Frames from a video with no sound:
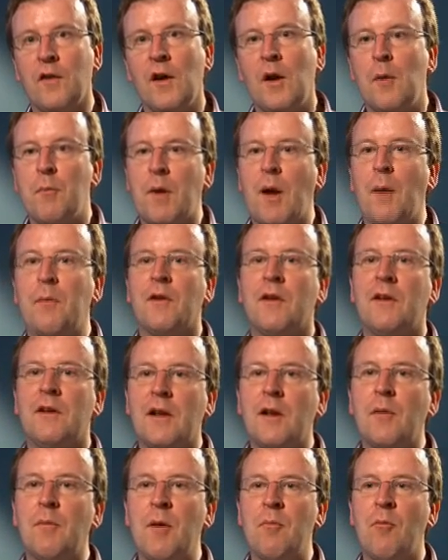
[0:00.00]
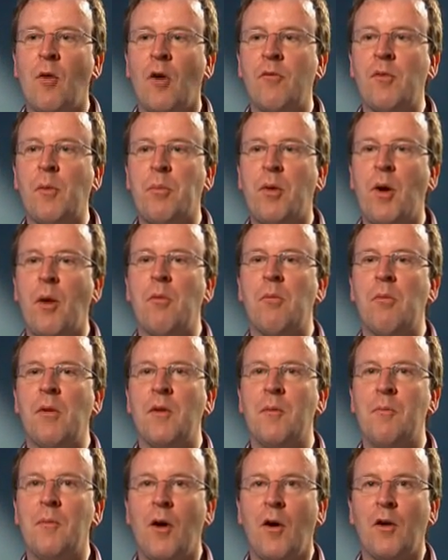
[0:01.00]
It becomes a little bit more of a problem
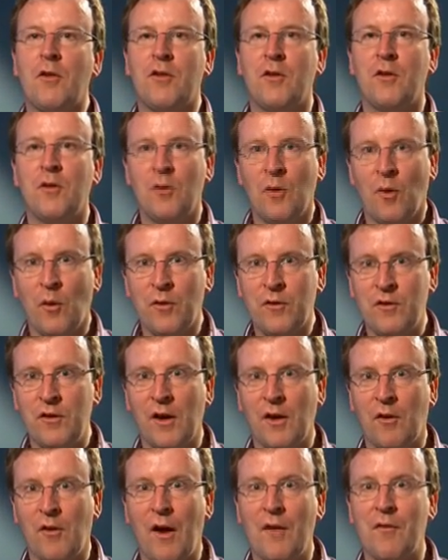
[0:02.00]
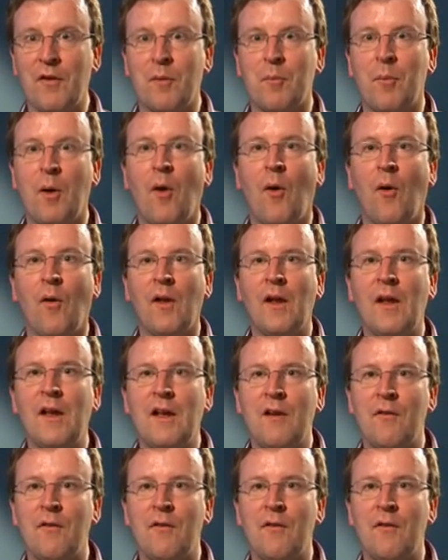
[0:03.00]
at the Martian North Geographic Pole.